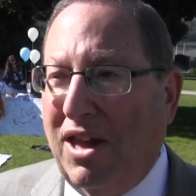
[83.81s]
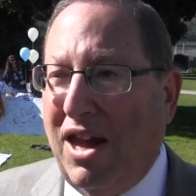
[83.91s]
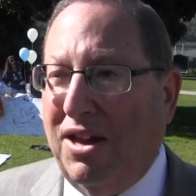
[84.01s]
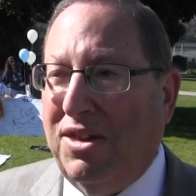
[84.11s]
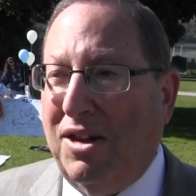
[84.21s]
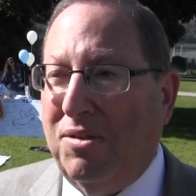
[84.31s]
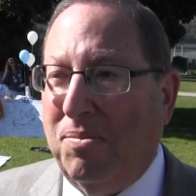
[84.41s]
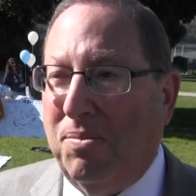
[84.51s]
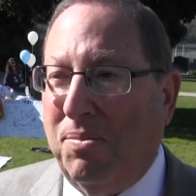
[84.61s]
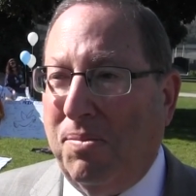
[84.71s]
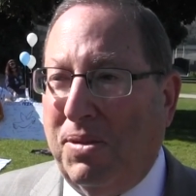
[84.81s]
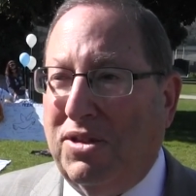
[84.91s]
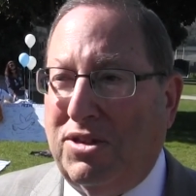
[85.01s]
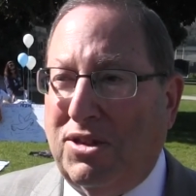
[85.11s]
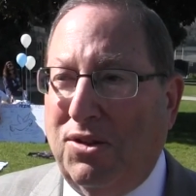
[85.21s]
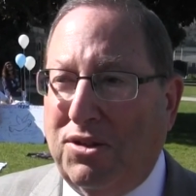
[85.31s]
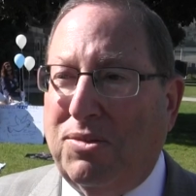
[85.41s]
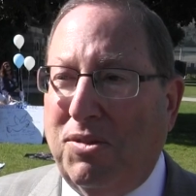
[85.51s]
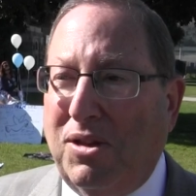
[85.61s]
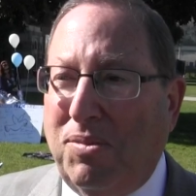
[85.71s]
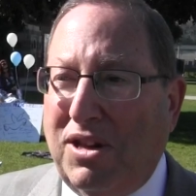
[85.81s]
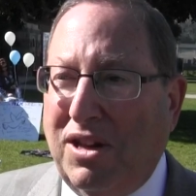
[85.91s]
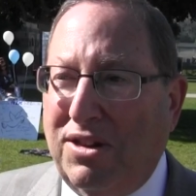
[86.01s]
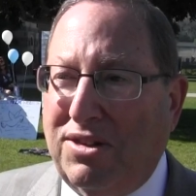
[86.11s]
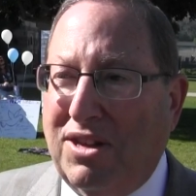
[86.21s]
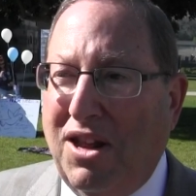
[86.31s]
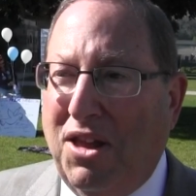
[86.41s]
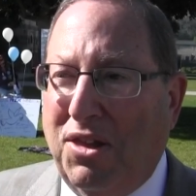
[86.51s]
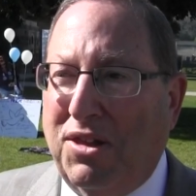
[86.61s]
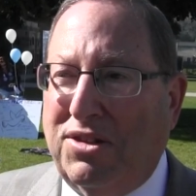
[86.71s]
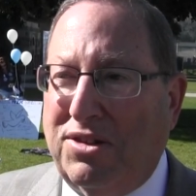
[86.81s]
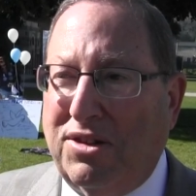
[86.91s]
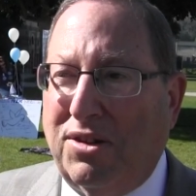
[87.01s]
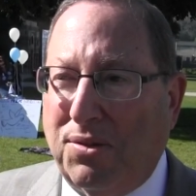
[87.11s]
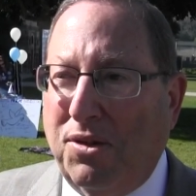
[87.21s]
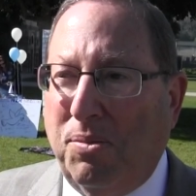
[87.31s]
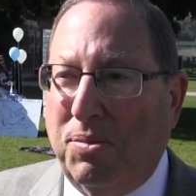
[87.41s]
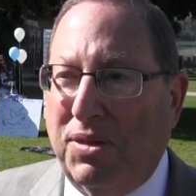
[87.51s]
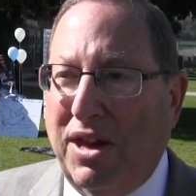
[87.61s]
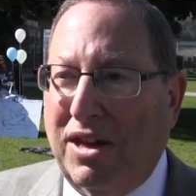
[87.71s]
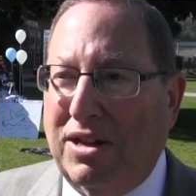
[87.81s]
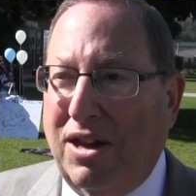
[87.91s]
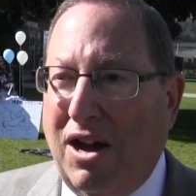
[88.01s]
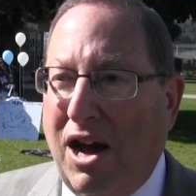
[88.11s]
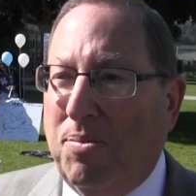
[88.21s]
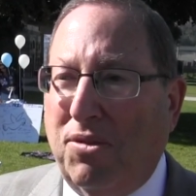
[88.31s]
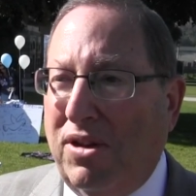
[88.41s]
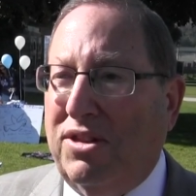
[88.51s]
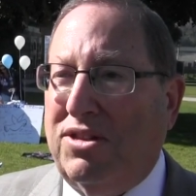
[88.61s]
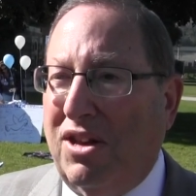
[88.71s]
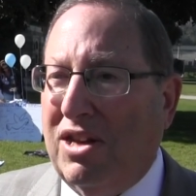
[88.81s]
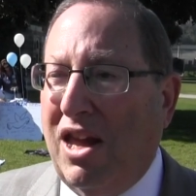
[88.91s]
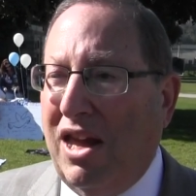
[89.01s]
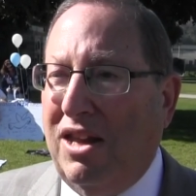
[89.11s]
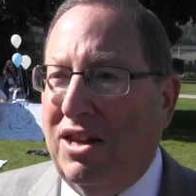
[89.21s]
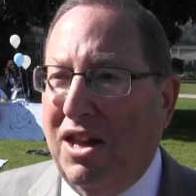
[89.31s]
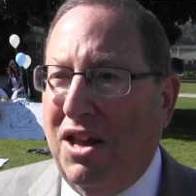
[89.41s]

And that concerns me because this is a group that operates on hate.